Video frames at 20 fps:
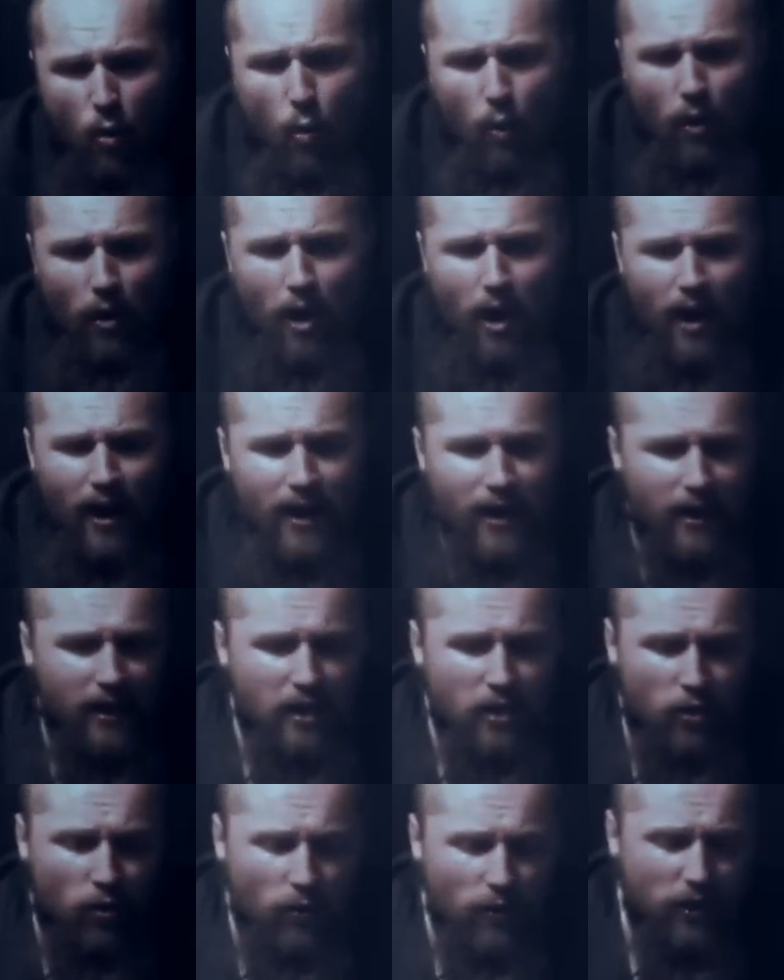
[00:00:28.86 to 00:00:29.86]
what I
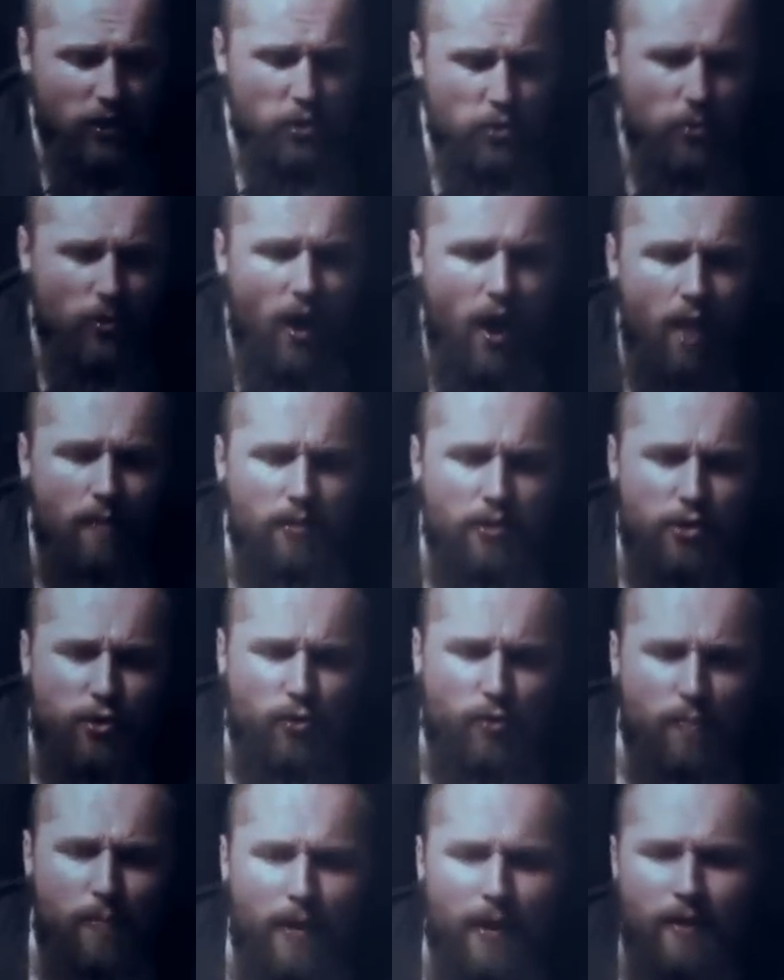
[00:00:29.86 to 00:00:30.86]
can only describe as
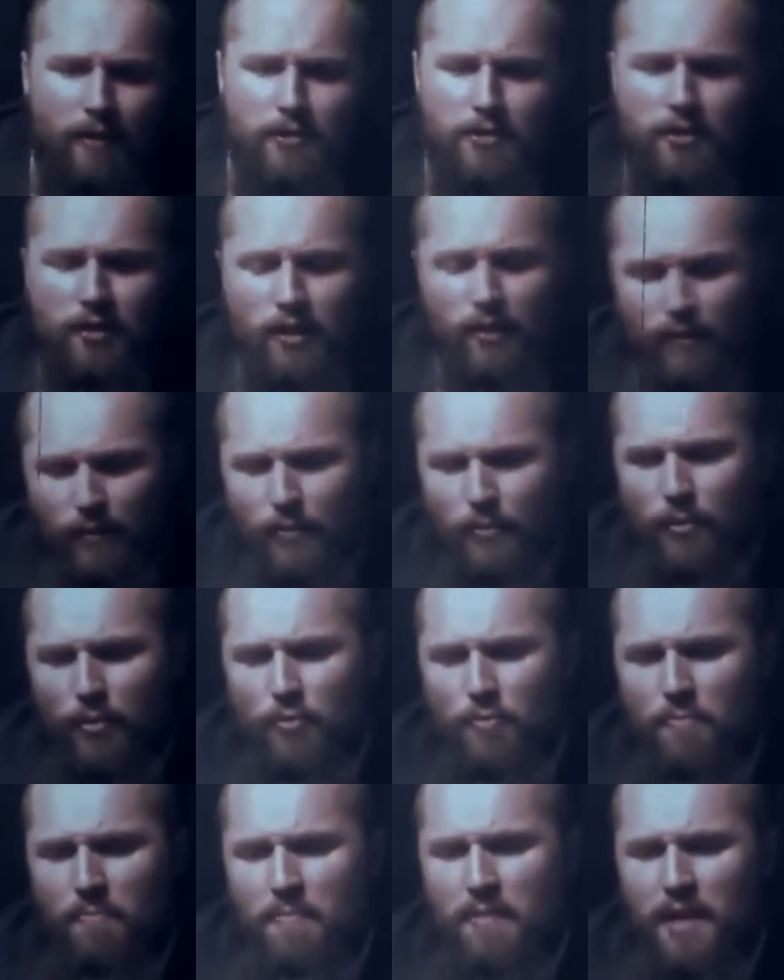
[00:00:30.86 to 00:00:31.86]
your parents' living
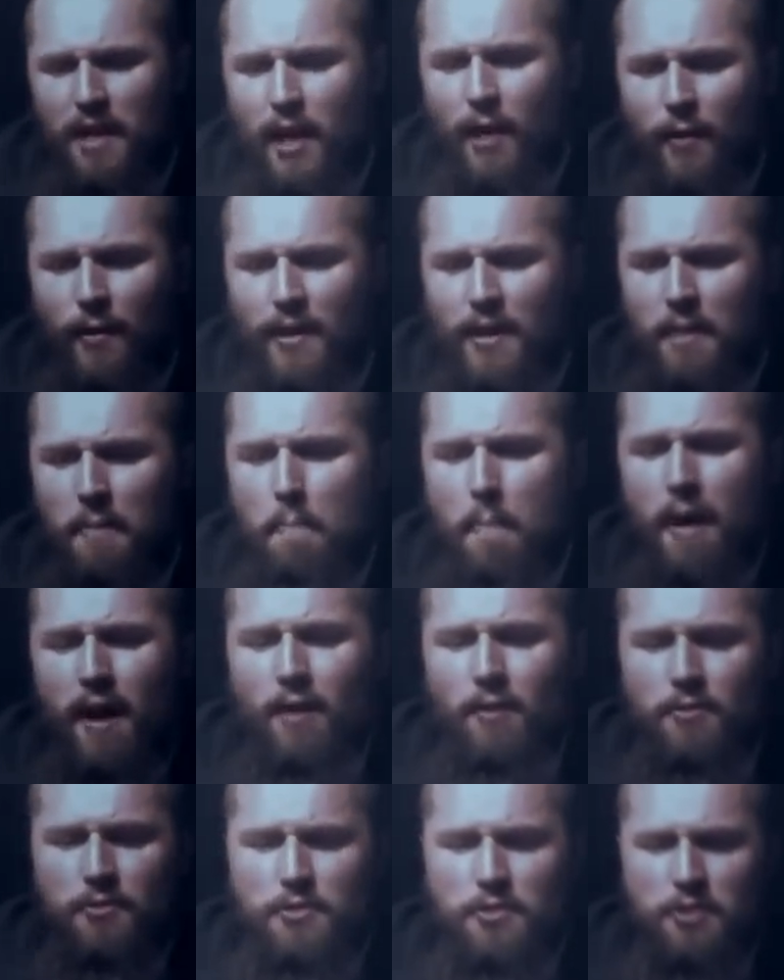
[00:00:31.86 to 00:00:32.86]
room carrying
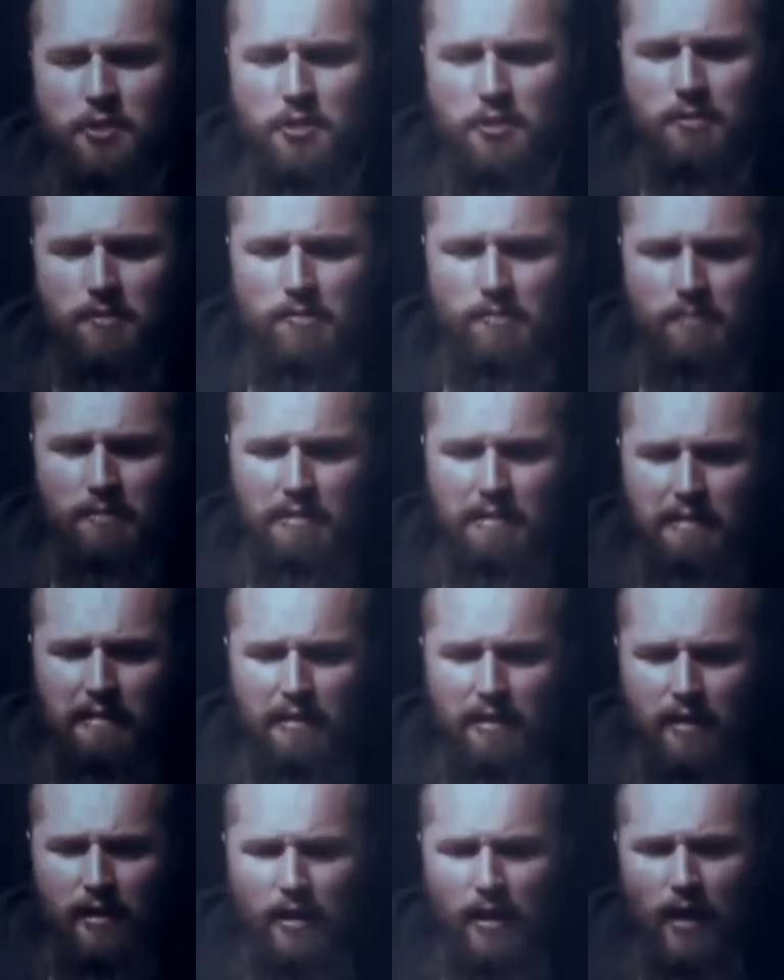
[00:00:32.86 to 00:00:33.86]
belts
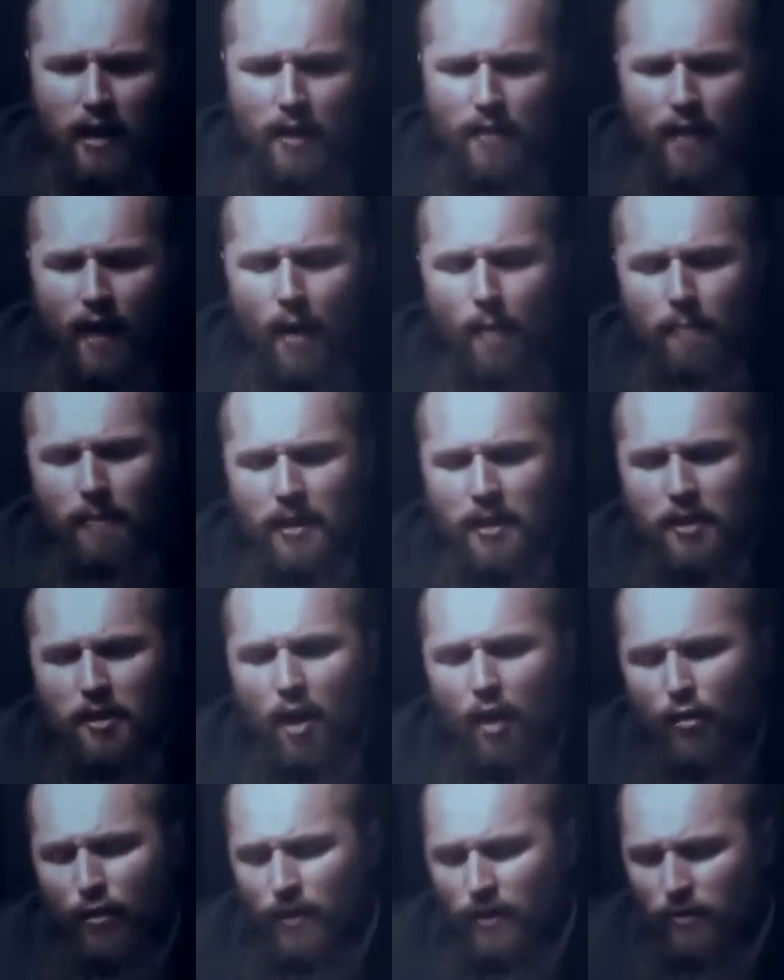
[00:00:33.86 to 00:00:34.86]
that mean
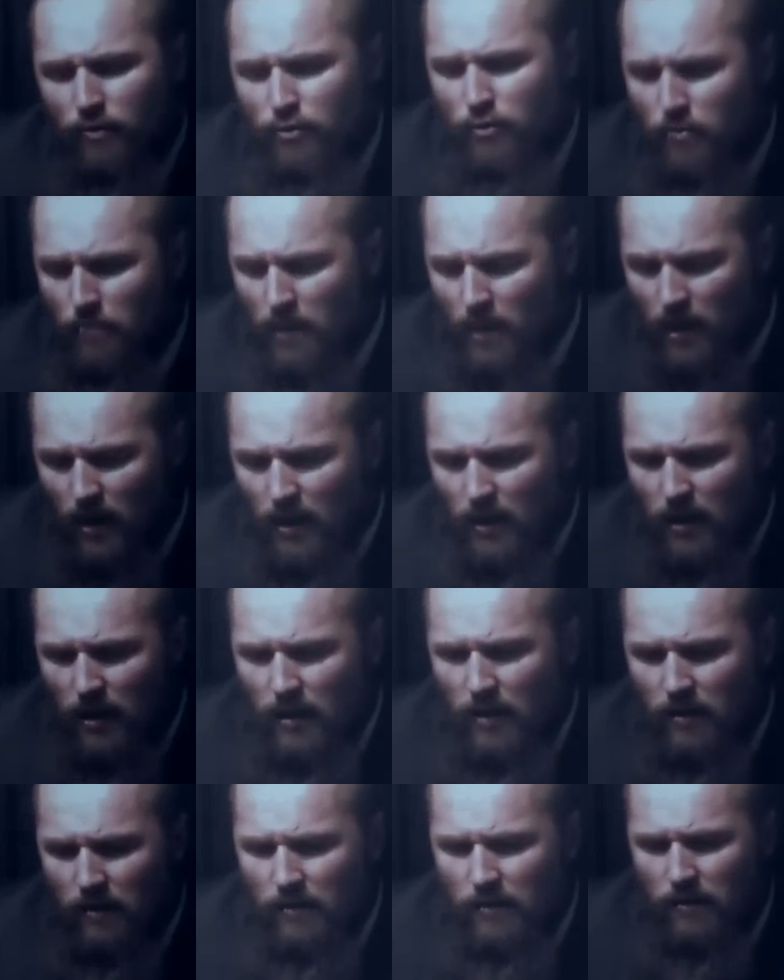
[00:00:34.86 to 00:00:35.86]
nothing to me,
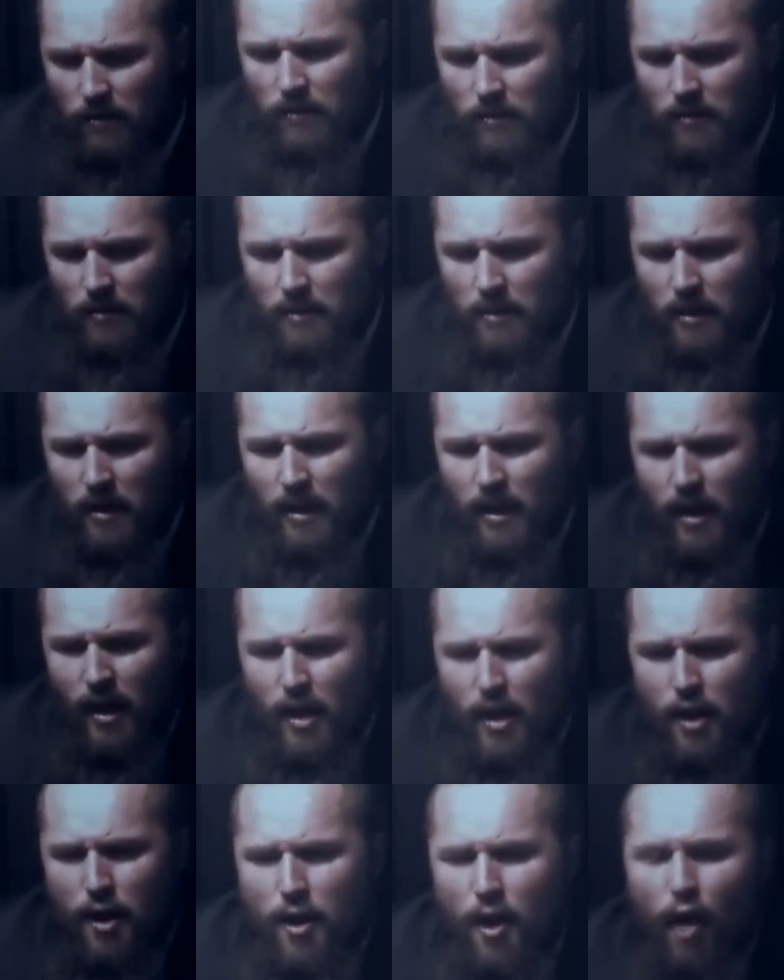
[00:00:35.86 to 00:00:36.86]

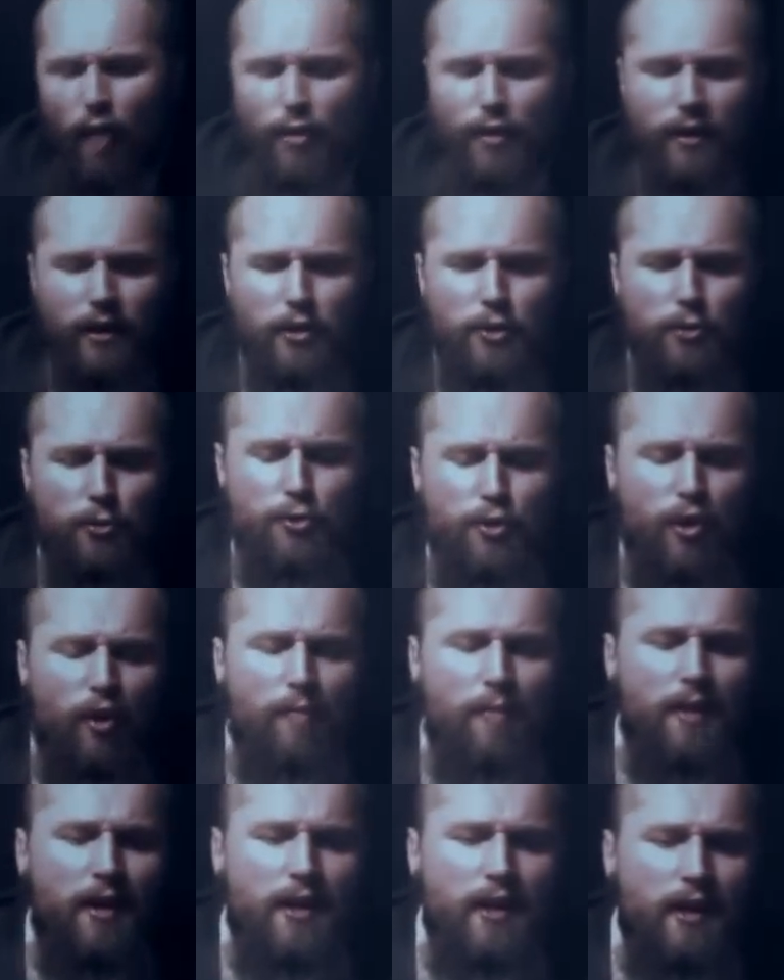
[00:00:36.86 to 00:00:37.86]
nothing to
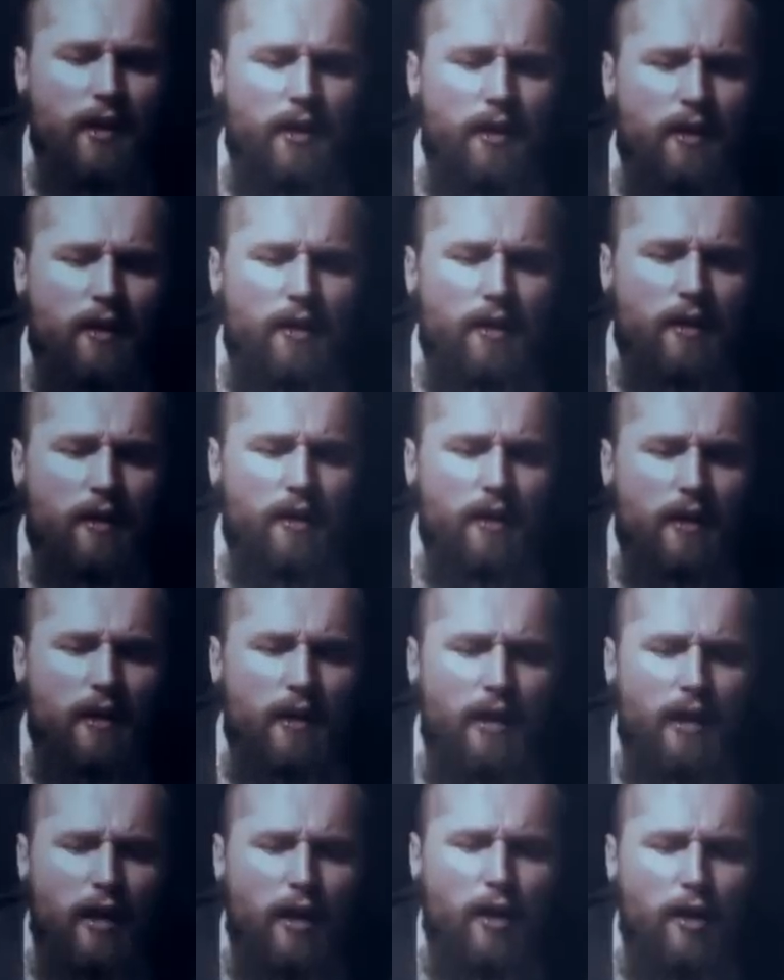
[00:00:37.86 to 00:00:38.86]
Germany,
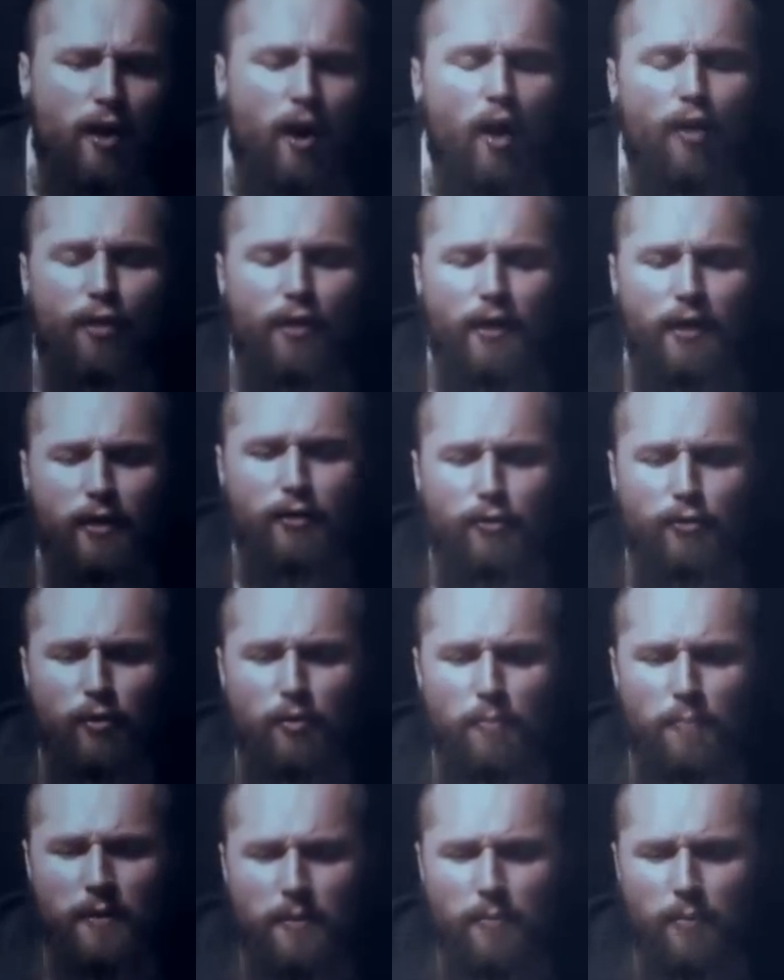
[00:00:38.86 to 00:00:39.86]
nothing to the
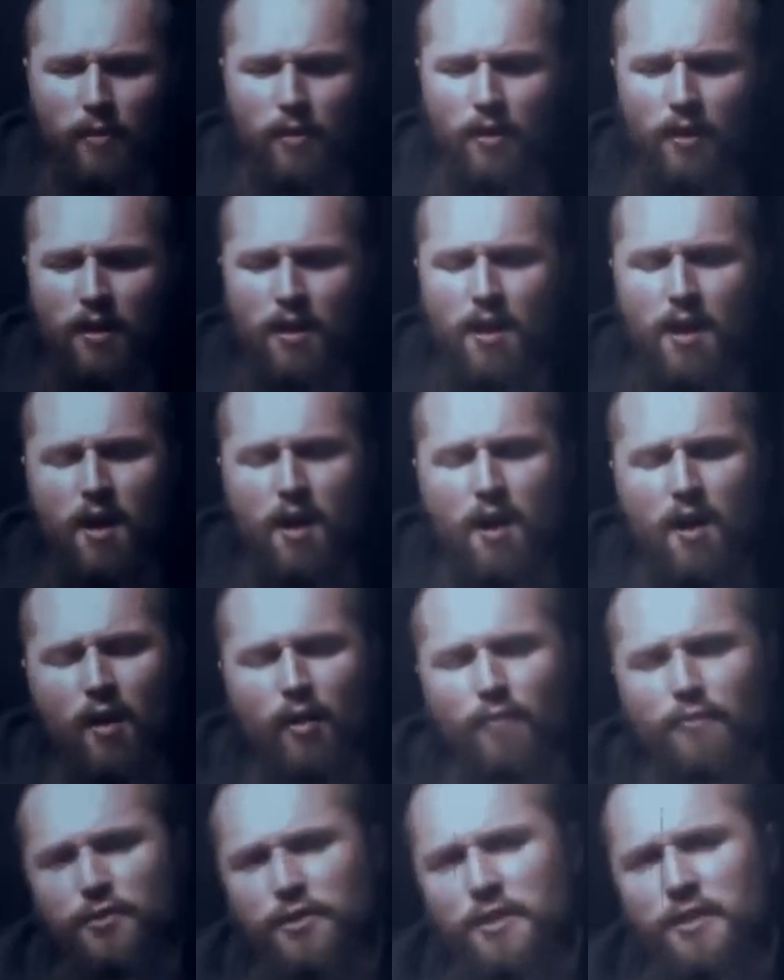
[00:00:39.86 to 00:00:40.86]
people of
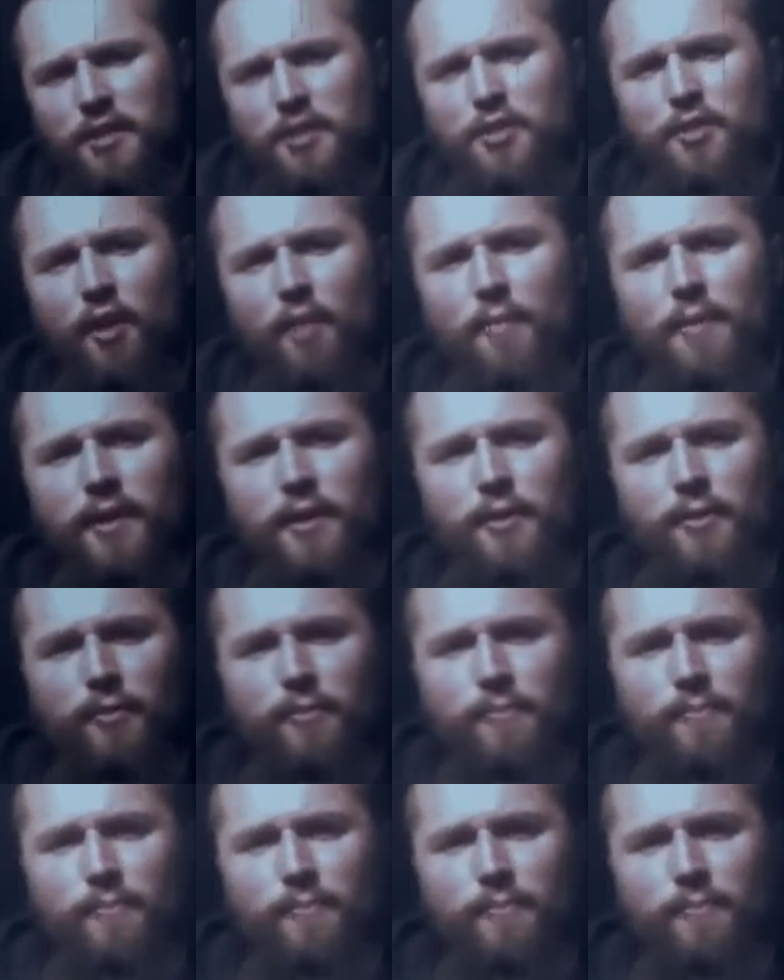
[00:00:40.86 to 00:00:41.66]
GSW.